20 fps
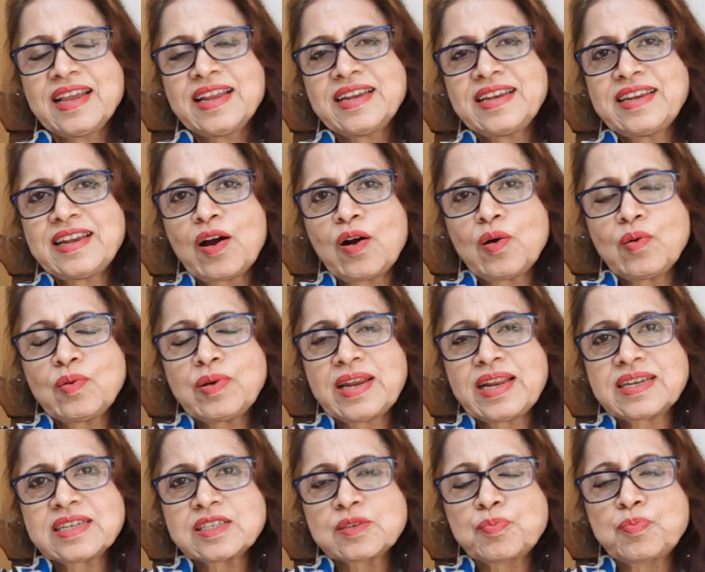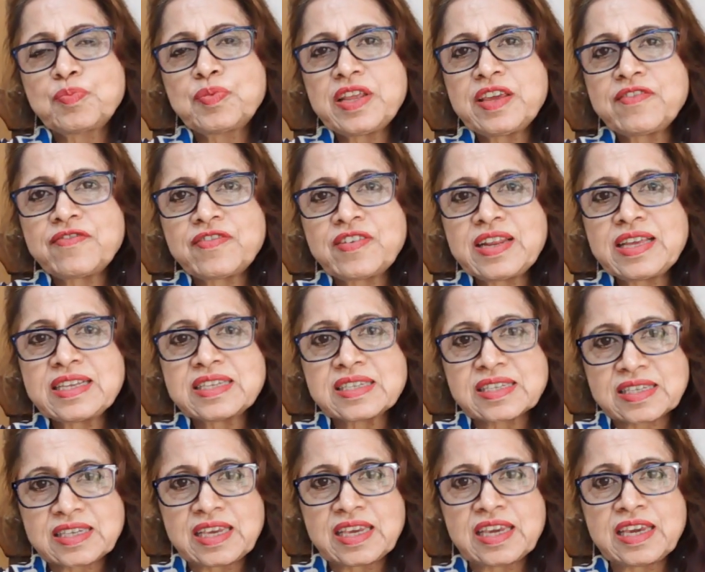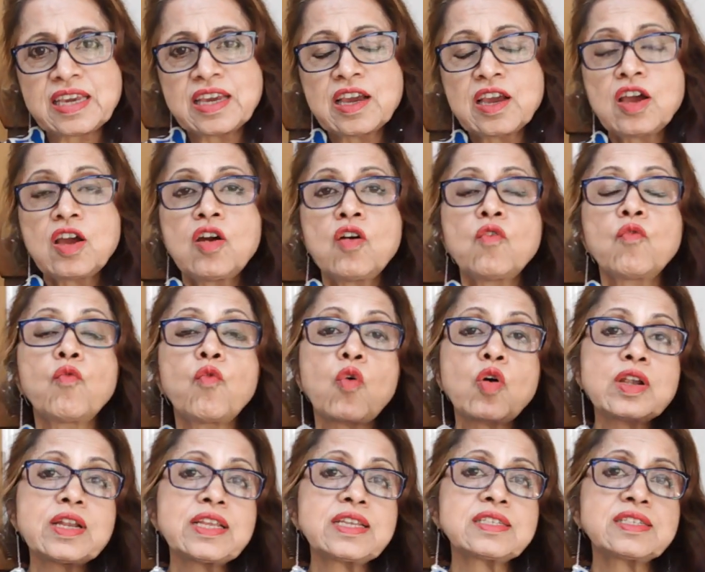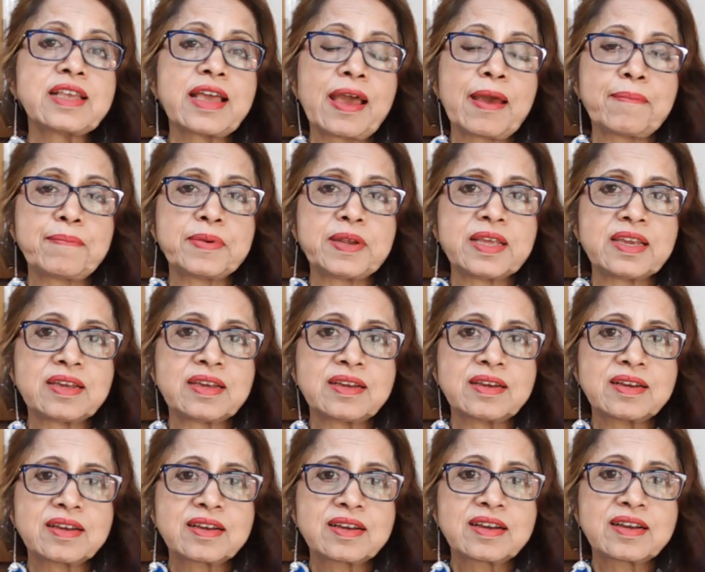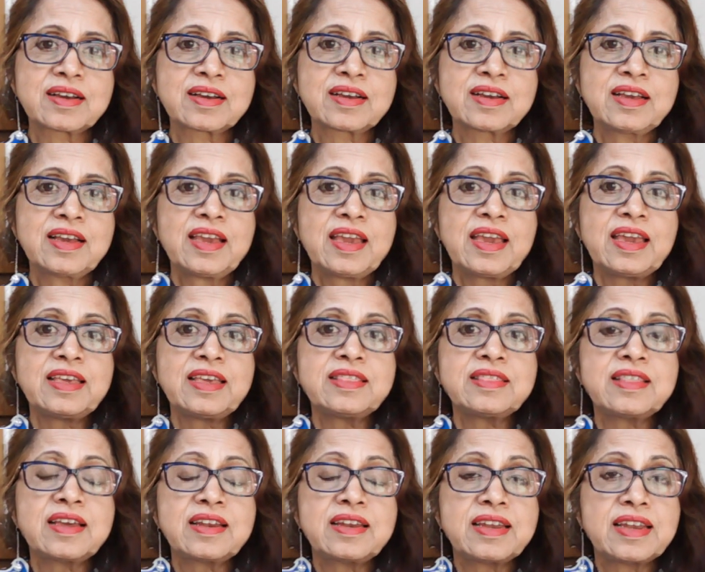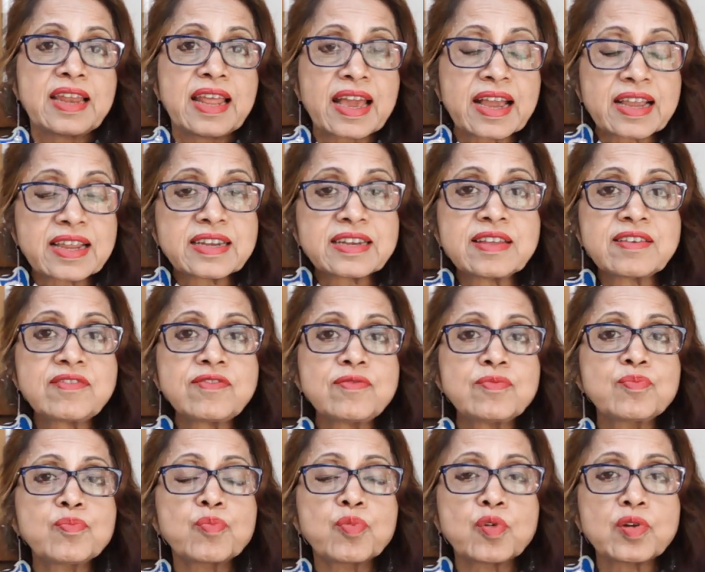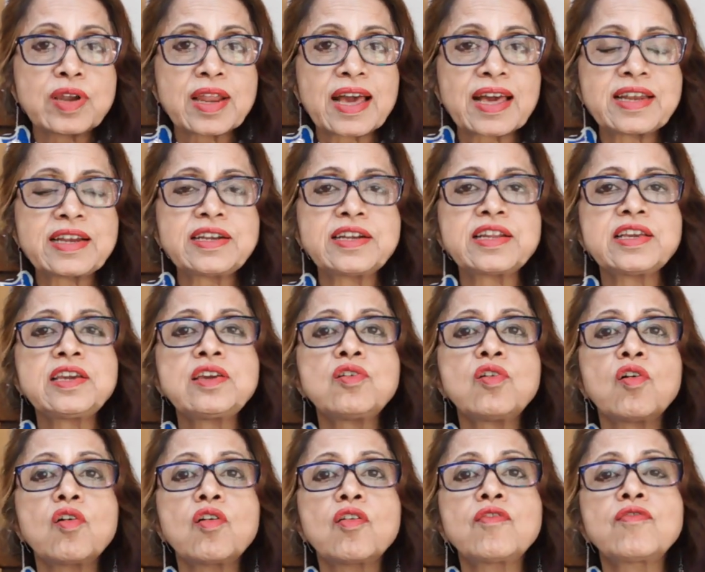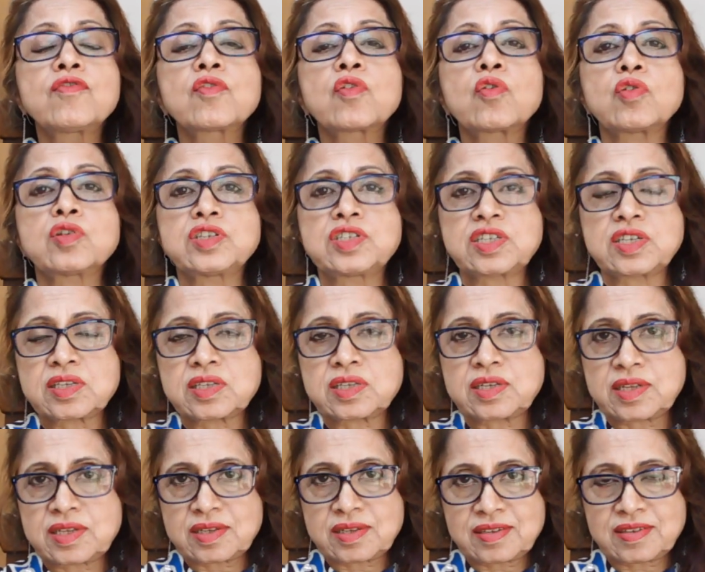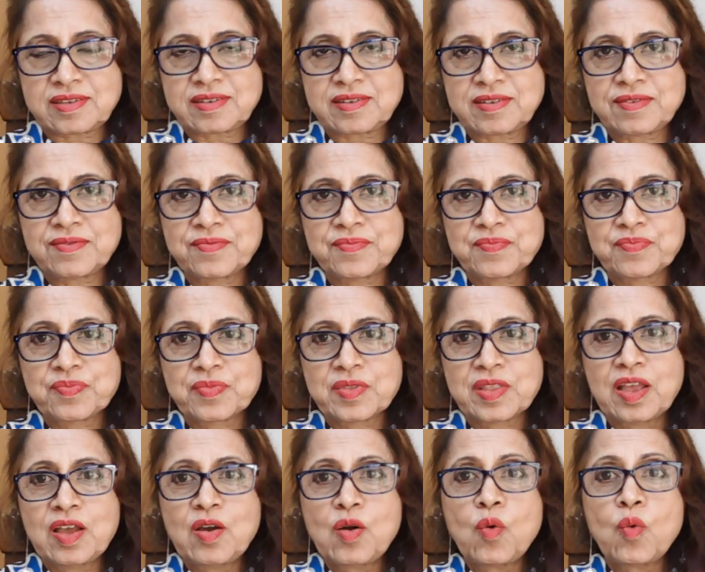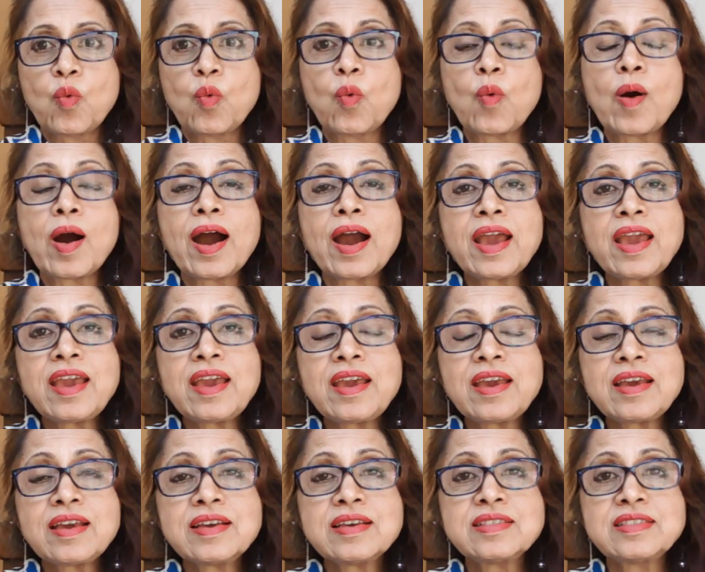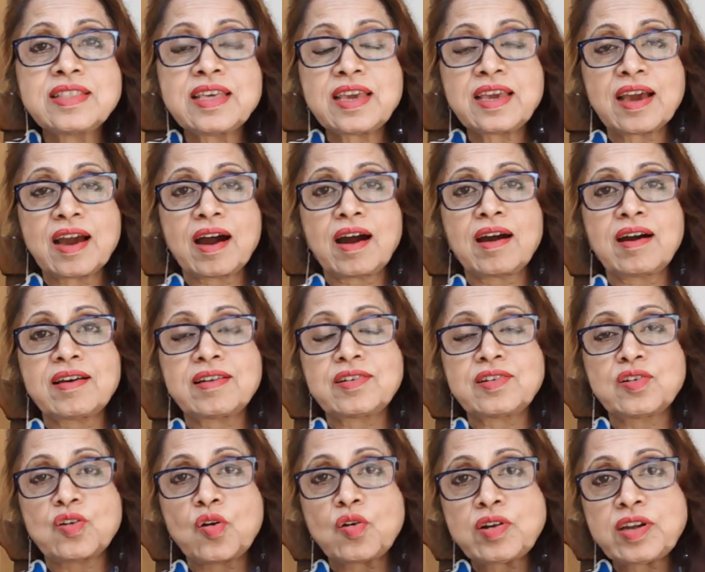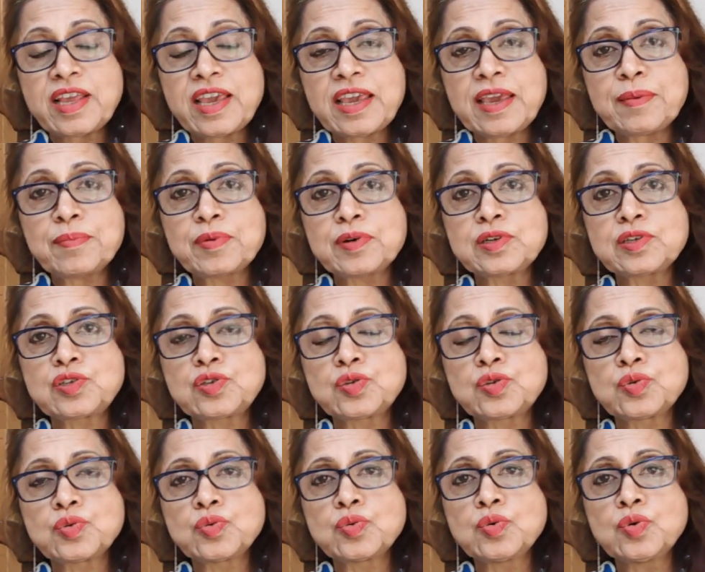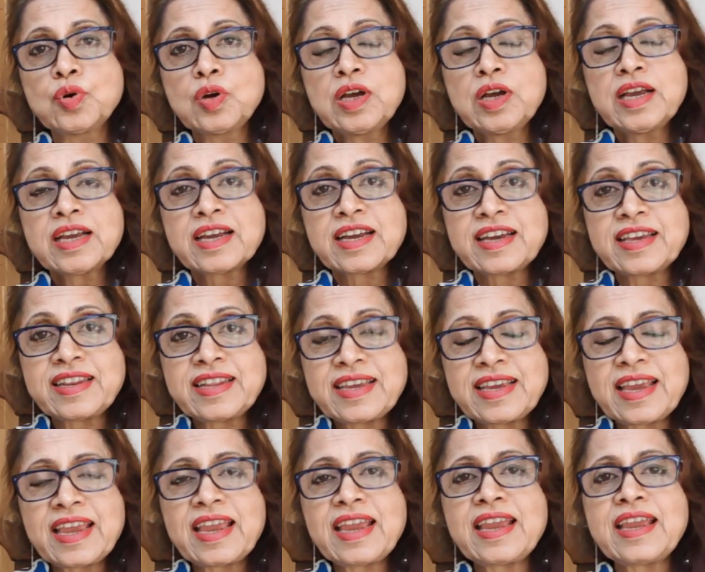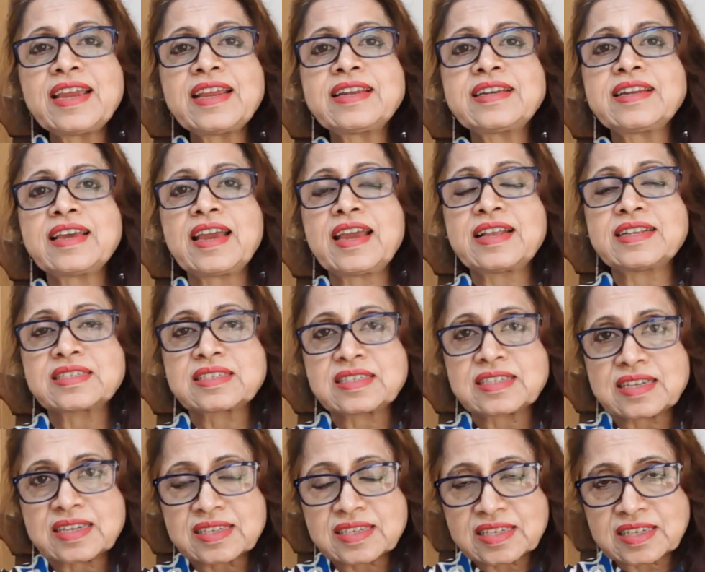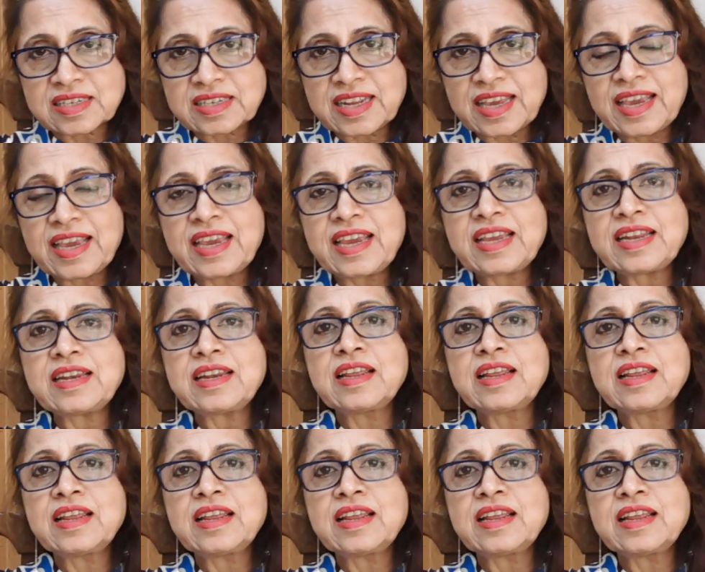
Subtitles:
Now let us briefly see what is happening in the negative polarity of consciousness. Why they are not able to create and sustain